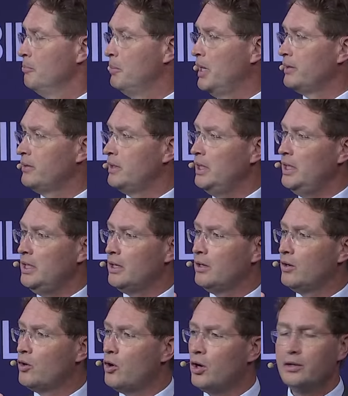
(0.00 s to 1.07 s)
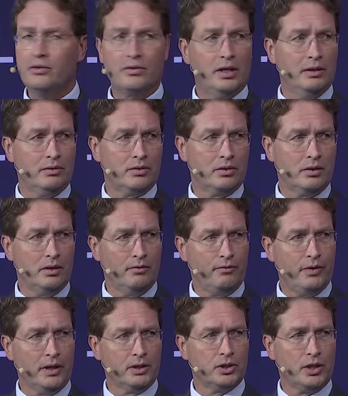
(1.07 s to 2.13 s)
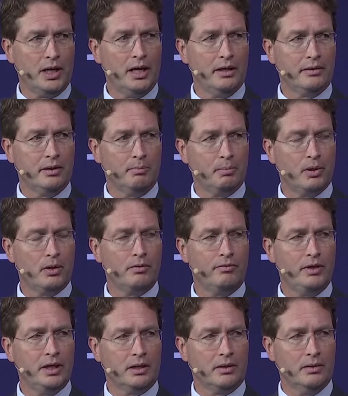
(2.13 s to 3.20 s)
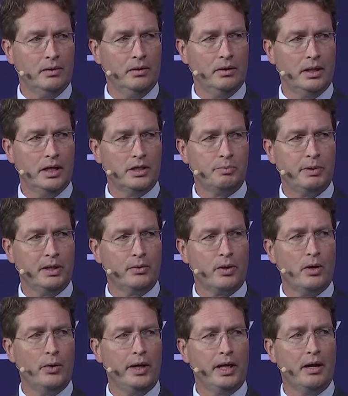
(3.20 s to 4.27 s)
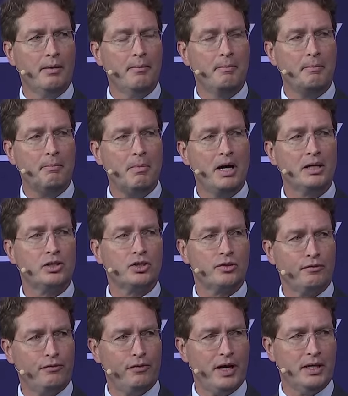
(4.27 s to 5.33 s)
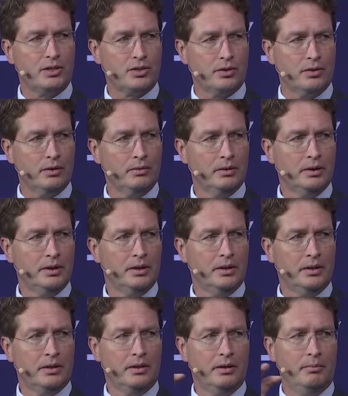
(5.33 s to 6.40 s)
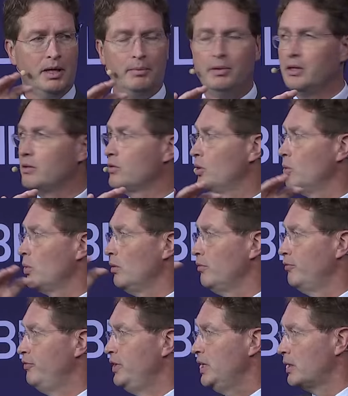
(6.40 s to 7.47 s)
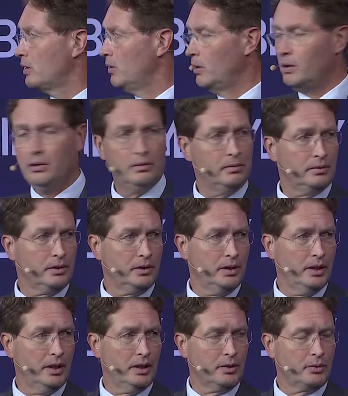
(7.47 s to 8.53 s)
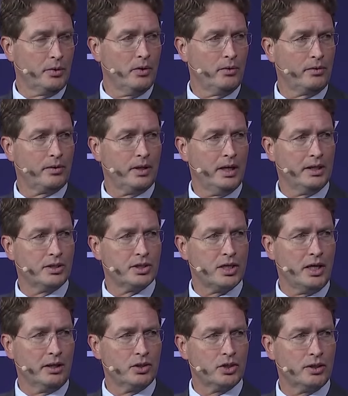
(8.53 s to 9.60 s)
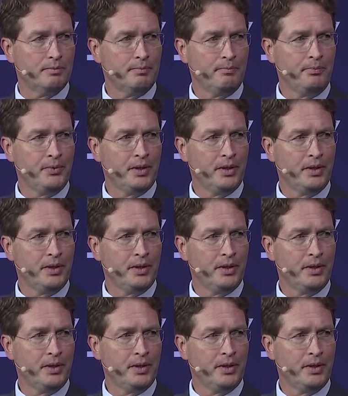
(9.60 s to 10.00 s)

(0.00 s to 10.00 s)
But the content of functionality per vehicle has been growing much faster than maybe the total vehicle growth as such.